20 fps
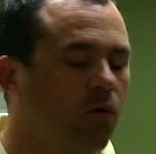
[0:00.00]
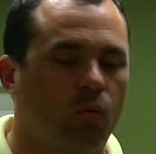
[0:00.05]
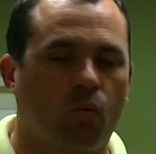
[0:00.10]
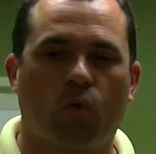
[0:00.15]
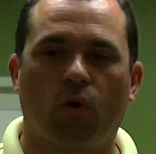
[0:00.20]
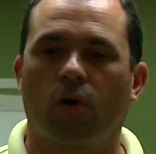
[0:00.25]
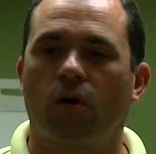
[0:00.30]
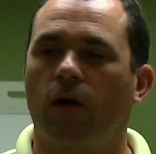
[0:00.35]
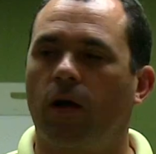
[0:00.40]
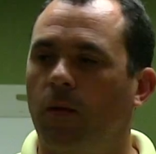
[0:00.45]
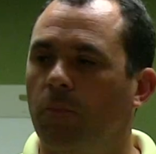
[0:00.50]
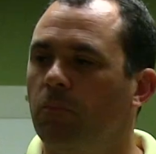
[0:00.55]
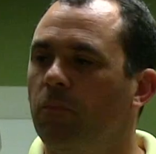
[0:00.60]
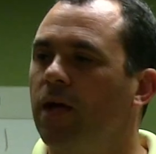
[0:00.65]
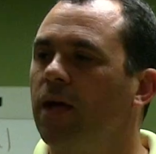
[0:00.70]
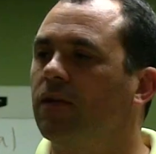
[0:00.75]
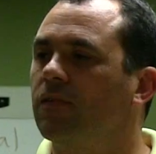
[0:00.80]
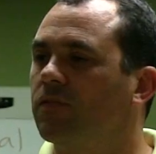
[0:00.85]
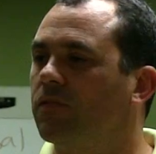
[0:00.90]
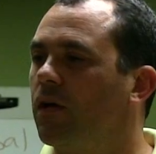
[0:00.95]
were a
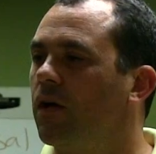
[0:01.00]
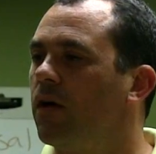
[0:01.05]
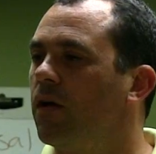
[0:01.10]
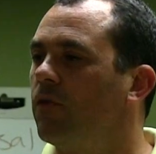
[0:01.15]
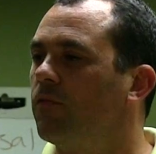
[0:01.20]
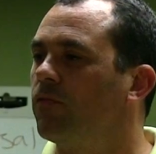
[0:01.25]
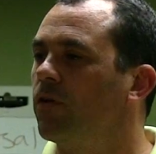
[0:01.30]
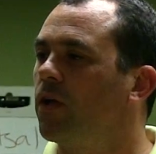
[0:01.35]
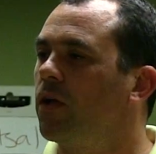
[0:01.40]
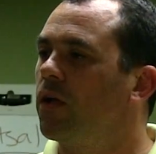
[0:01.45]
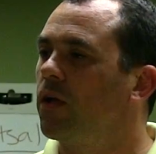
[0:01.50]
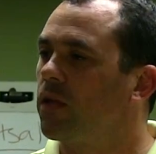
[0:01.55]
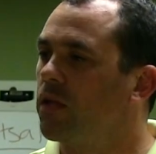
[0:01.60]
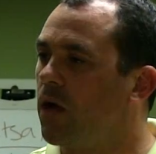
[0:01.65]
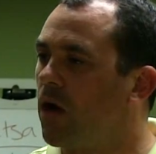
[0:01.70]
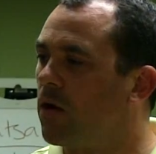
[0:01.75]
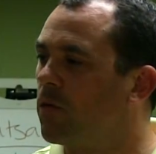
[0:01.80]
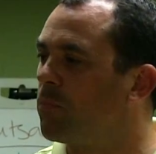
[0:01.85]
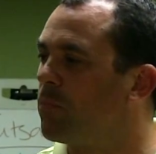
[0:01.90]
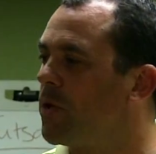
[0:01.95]
mix of
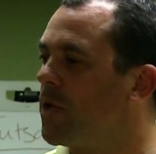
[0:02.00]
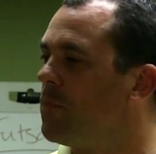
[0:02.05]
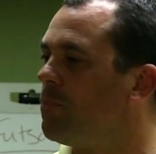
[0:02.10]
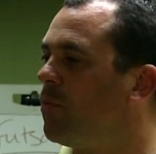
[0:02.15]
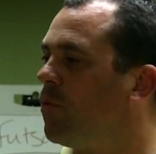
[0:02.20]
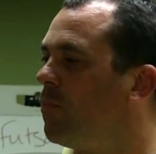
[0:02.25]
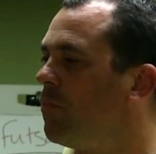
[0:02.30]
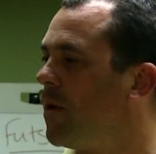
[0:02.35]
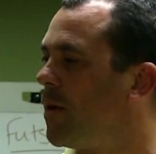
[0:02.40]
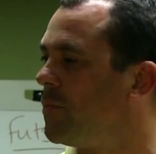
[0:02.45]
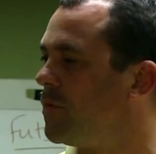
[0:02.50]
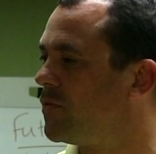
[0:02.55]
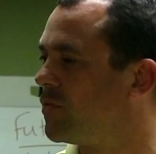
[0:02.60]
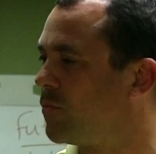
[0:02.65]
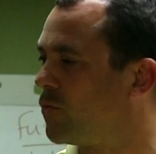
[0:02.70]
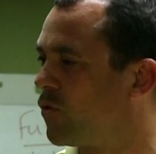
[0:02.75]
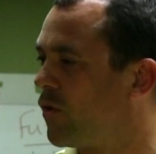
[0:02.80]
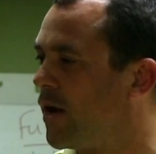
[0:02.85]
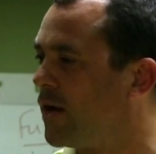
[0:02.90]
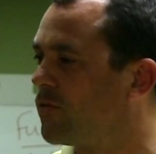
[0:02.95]
young people, maybe
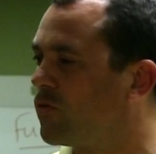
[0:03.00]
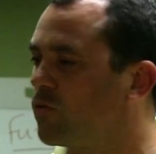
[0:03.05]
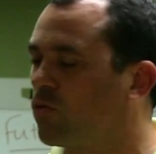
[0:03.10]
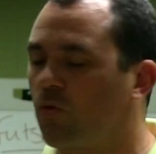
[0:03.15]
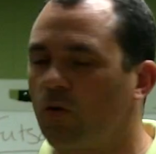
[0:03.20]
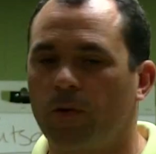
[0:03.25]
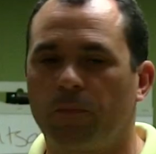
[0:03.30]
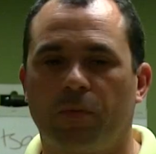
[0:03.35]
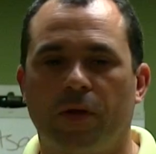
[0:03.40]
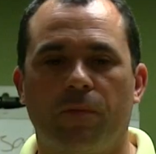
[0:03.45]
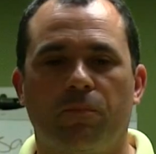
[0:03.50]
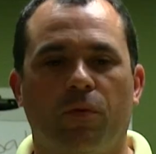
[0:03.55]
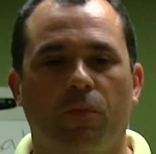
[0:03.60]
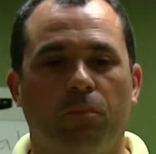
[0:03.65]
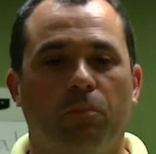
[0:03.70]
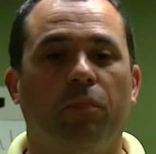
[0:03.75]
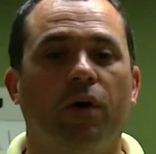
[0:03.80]
some transitory people,